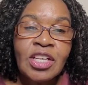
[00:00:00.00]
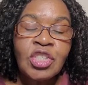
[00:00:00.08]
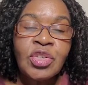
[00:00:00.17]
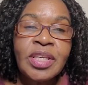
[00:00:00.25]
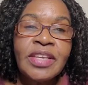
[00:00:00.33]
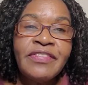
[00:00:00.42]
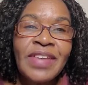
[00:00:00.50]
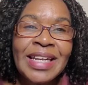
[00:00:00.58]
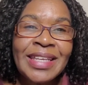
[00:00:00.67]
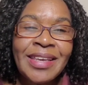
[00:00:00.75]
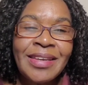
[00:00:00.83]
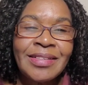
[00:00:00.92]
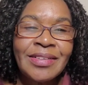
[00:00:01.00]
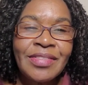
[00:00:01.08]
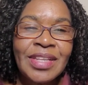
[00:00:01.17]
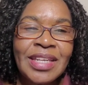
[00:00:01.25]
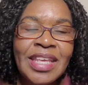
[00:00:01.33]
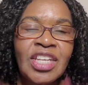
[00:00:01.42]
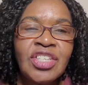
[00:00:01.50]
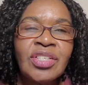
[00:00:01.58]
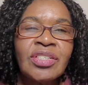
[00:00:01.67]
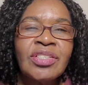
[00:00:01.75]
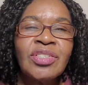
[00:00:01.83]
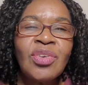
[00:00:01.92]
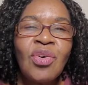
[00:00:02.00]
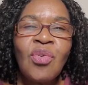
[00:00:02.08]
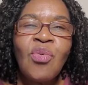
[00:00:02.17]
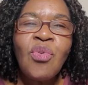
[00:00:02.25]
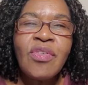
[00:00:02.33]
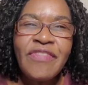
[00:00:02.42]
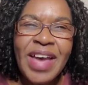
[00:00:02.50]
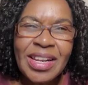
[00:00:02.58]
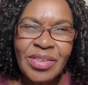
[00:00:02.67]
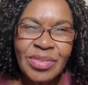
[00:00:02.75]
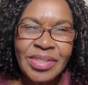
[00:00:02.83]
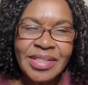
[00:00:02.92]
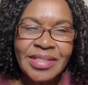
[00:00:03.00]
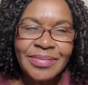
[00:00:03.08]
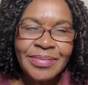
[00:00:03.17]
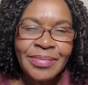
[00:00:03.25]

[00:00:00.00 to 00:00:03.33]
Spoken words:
to evaluate the nation's core values